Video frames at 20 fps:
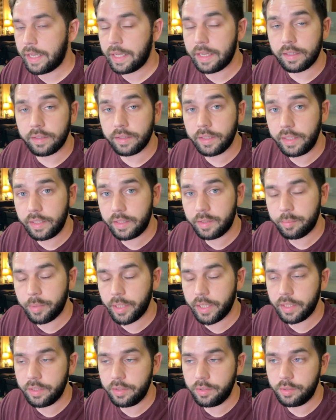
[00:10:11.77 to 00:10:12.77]
analytics
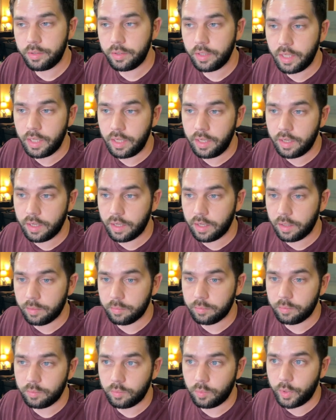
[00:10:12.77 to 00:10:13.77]
page,
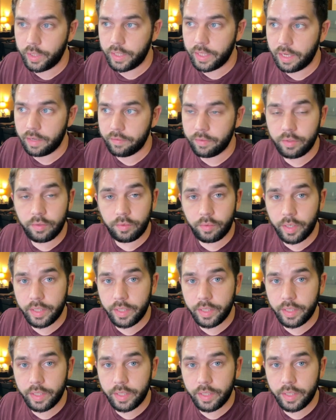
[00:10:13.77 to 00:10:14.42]
we have it right